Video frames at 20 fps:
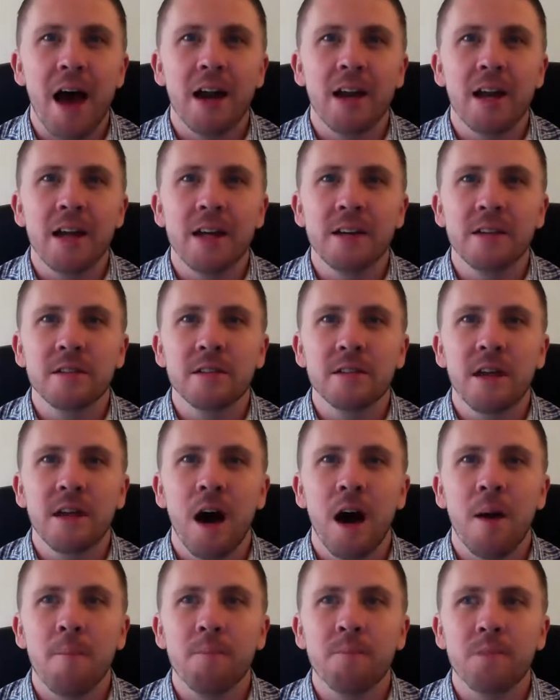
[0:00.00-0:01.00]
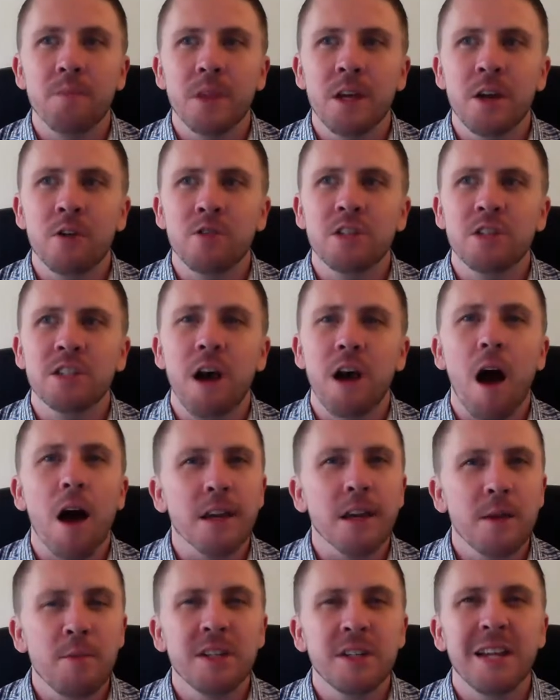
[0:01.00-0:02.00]
that is, you know,
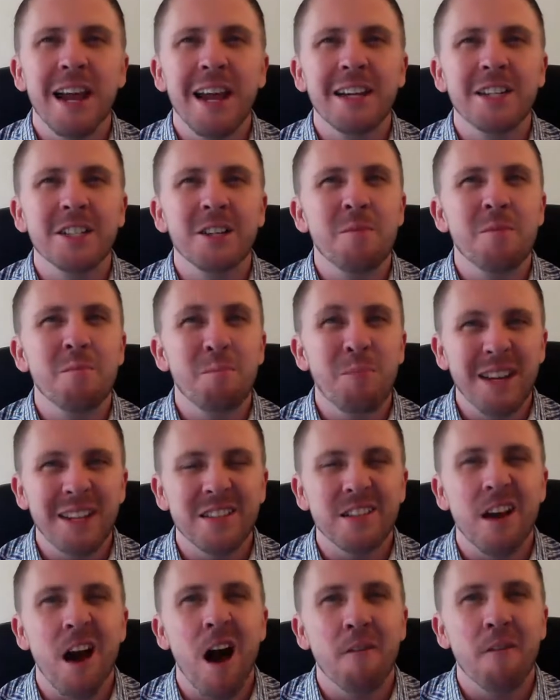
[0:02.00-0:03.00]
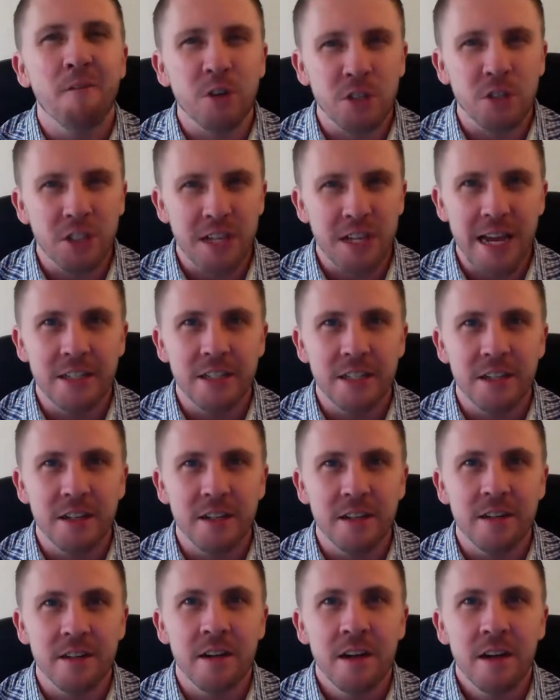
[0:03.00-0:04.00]
documentation beats
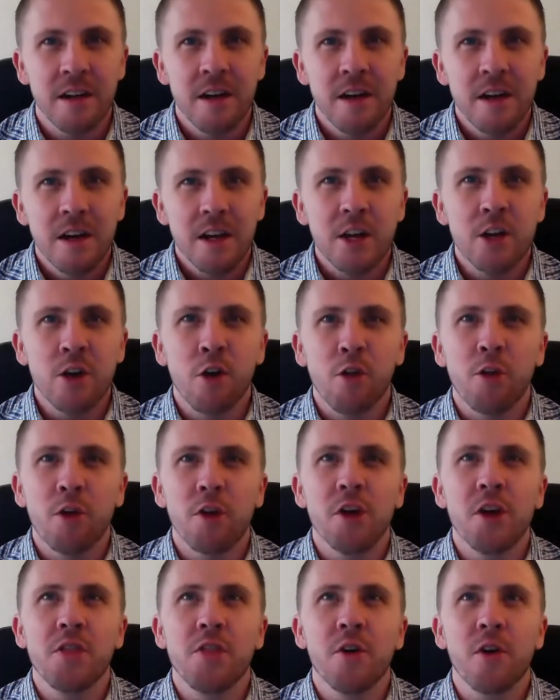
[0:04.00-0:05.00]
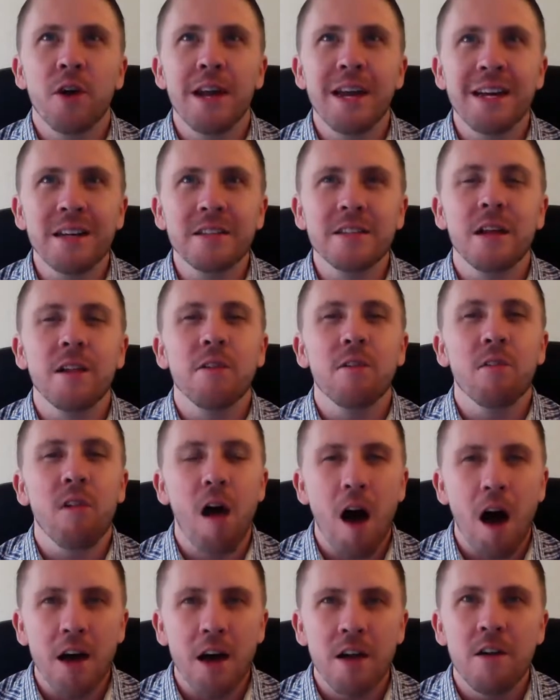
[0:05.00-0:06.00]
conversation. You know, there is a
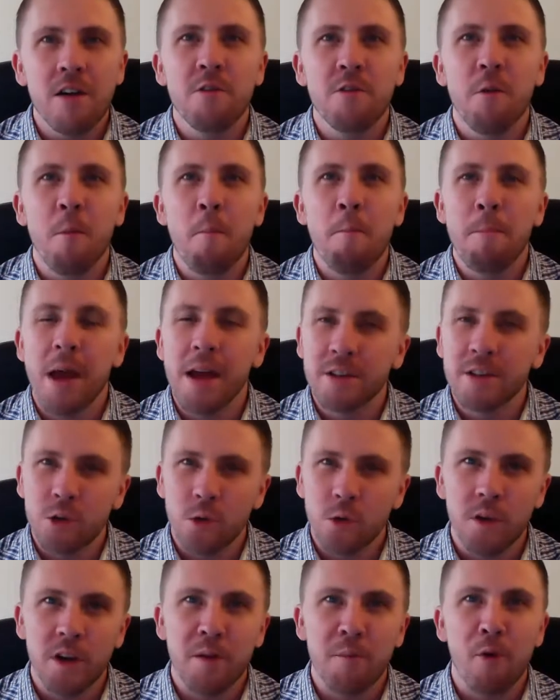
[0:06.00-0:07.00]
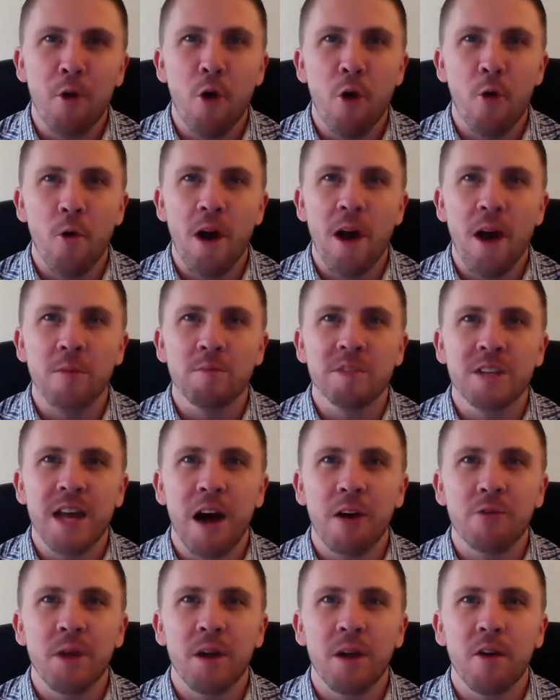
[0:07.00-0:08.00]
lot of mentoring
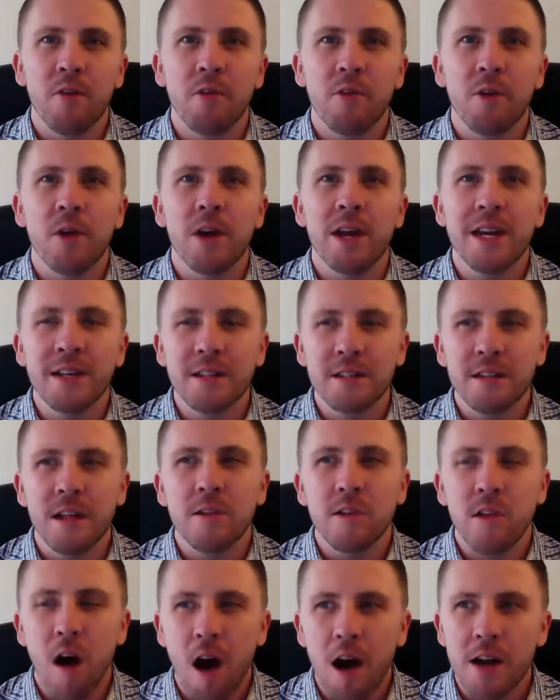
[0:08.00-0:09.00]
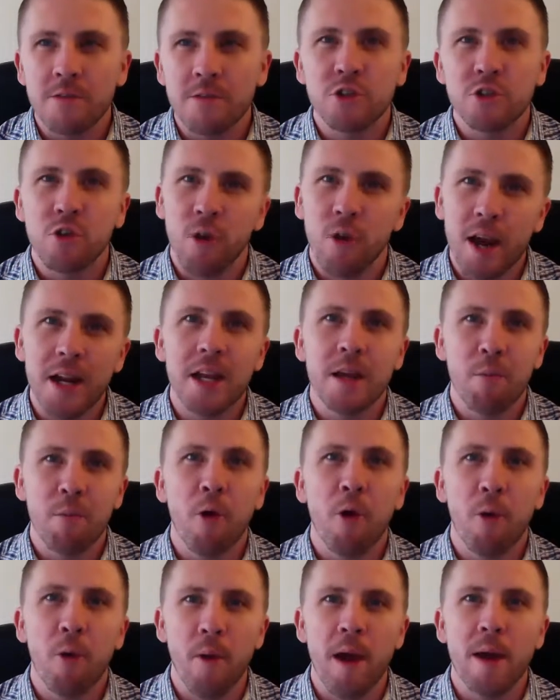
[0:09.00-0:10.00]
programs out there. There is a lot of
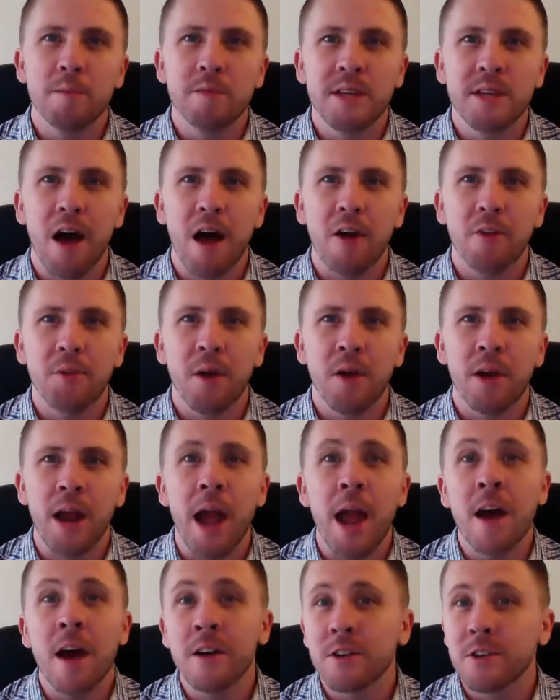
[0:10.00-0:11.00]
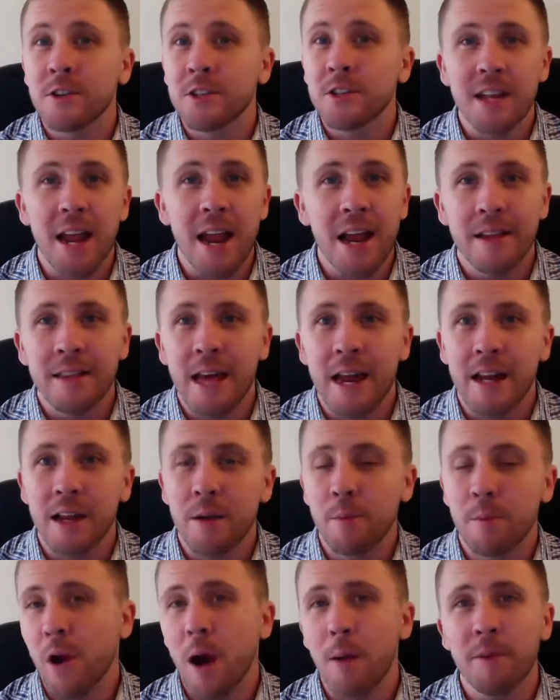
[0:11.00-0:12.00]
training programs out there, and I understand
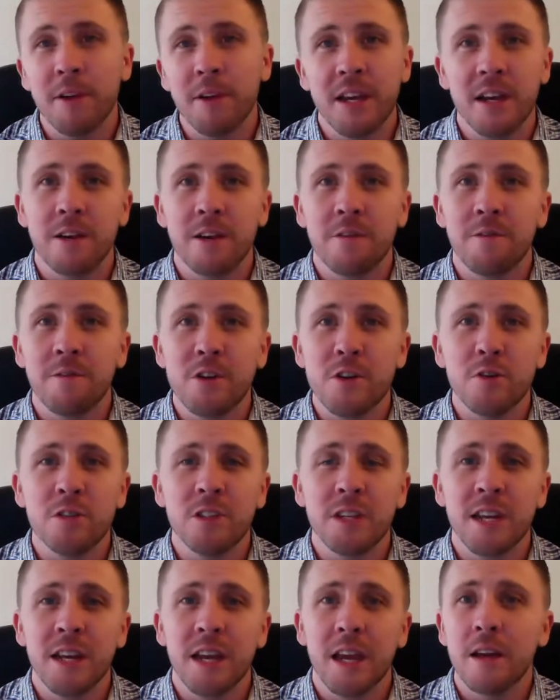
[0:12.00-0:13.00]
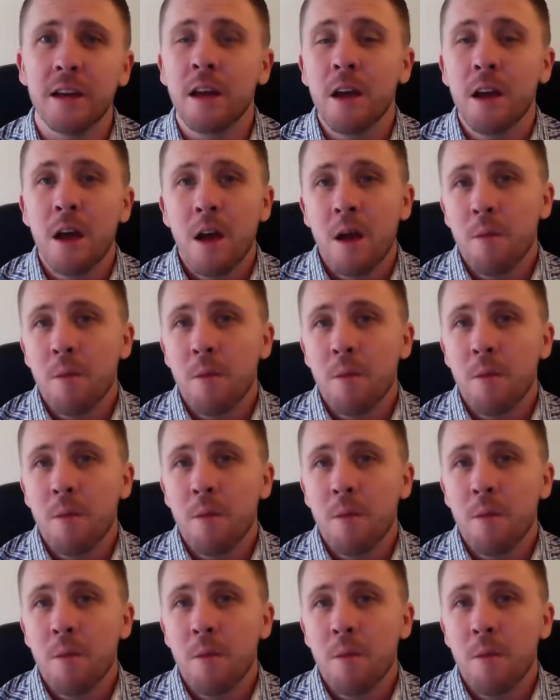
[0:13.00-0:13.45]
that it could probably get confusing and